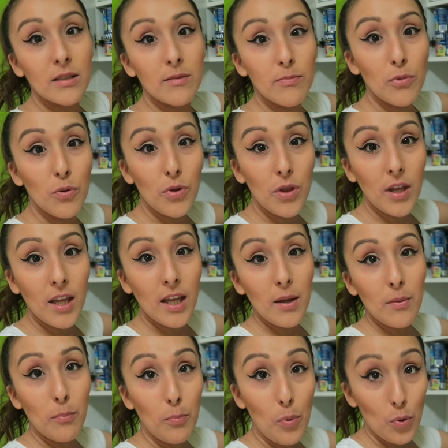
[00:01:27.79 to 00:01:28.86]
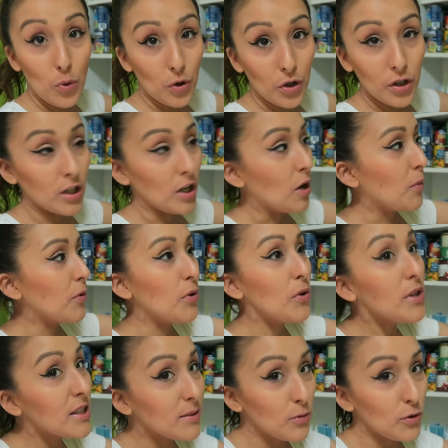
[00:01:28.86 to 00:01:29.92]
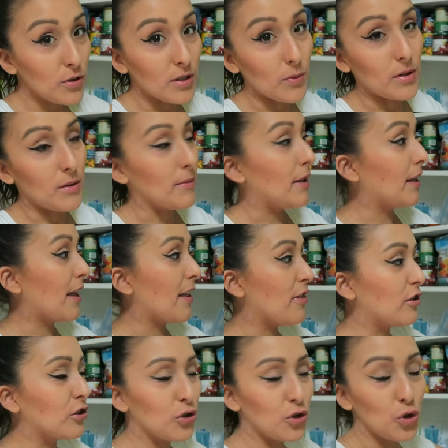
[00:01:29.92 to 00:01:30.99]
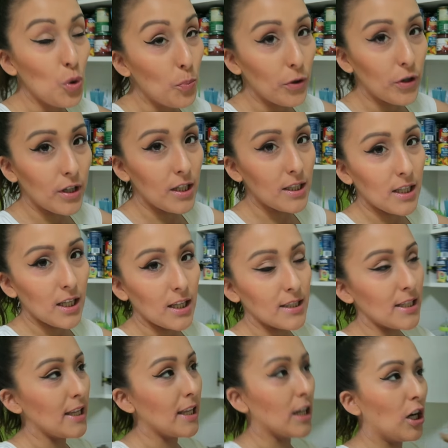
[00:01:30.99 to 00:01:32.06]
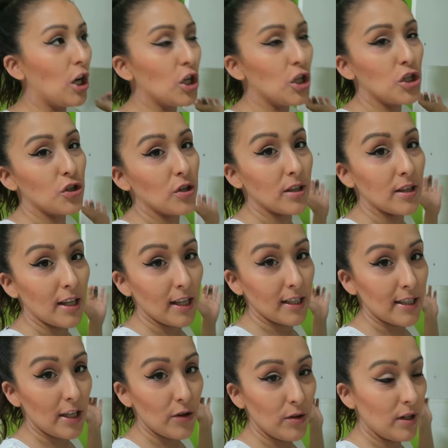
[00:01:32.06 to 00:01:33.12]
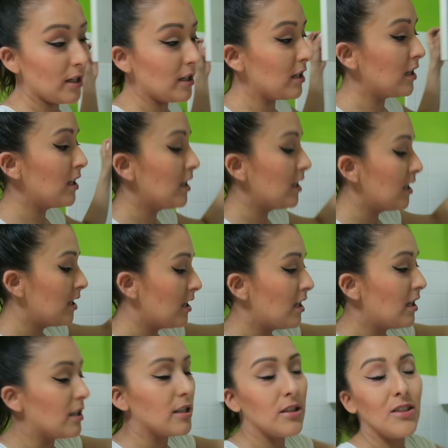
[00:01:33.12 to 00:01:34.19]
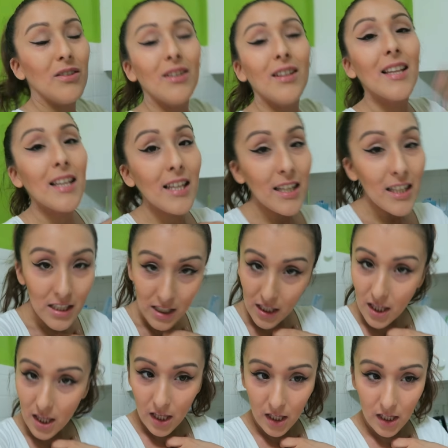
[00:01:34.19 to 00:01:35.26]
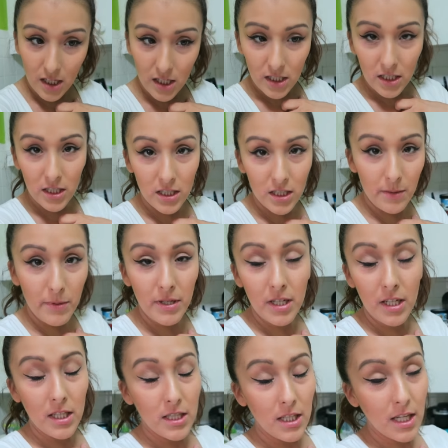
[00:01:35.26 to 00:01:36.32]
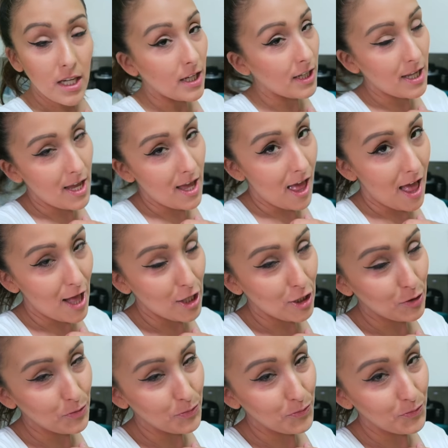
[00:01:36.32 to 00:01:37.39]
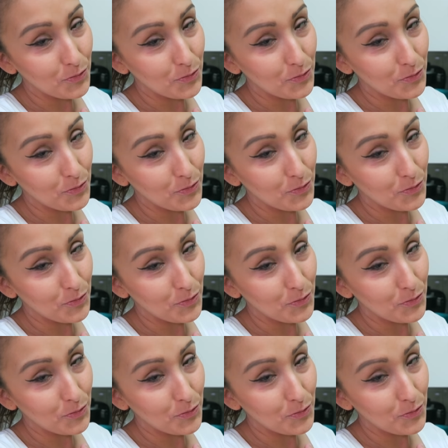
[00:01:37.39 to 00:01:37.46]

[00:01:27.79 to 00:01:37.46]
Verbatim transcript: smoothie board with all these smoothies I want to make. And they're super easy. It's not like a hundred things that you need. Because you know like easy things. I'm an easy kind of gal.